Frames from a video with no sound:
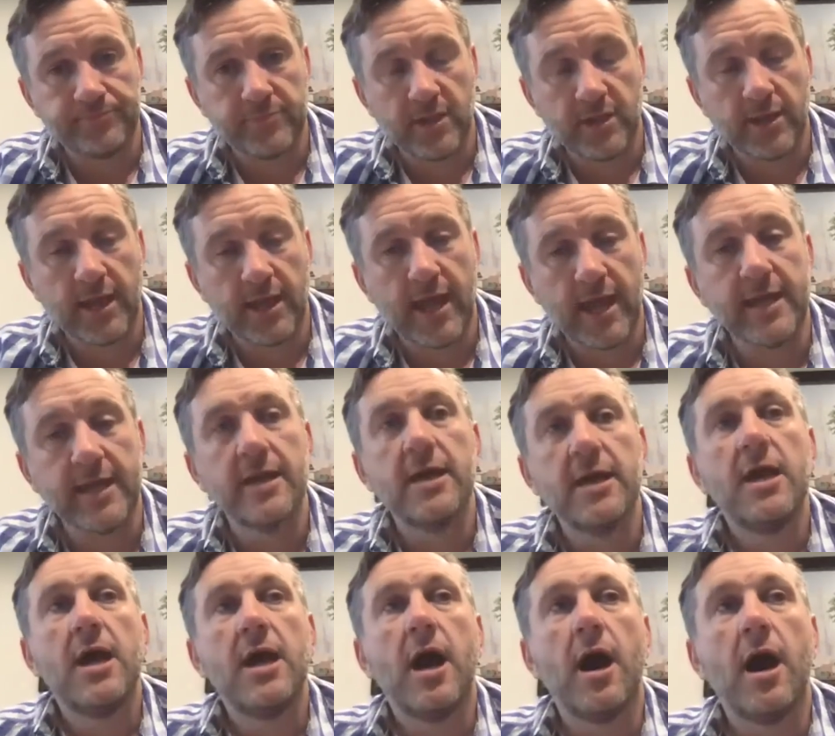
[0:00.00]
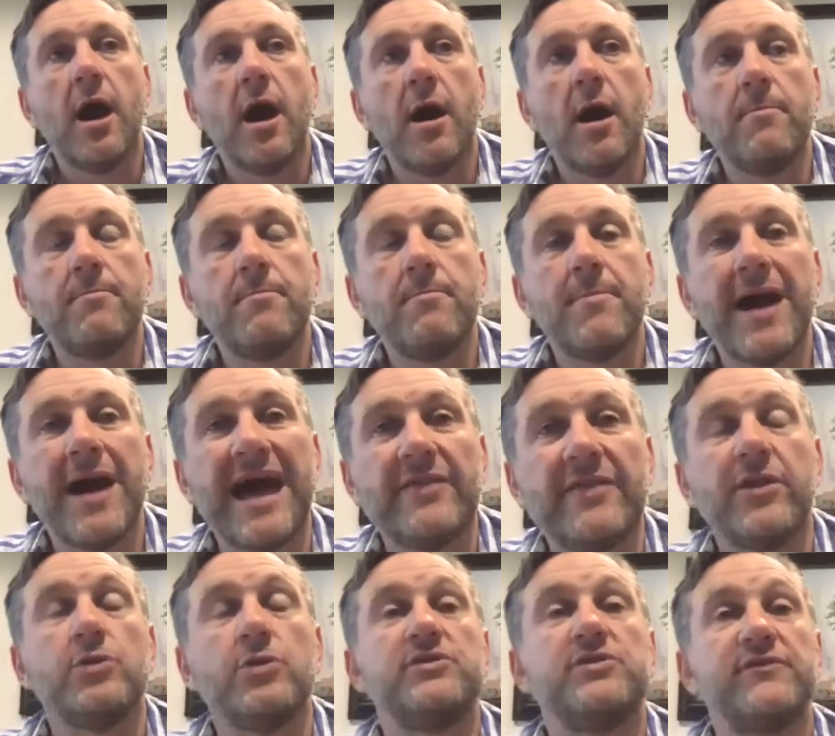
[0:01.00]
Okay. And
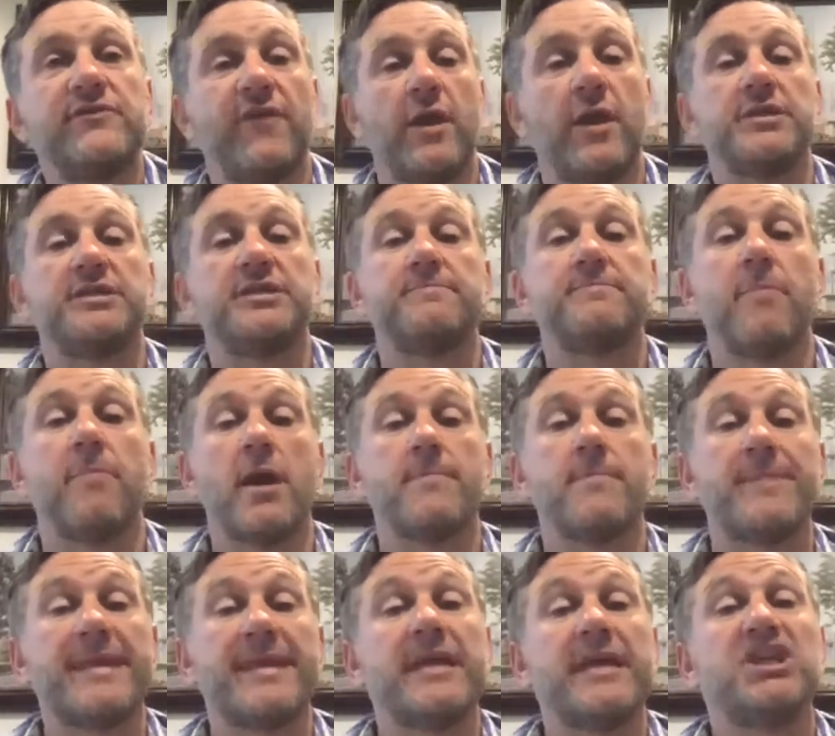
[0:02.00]
those funds might be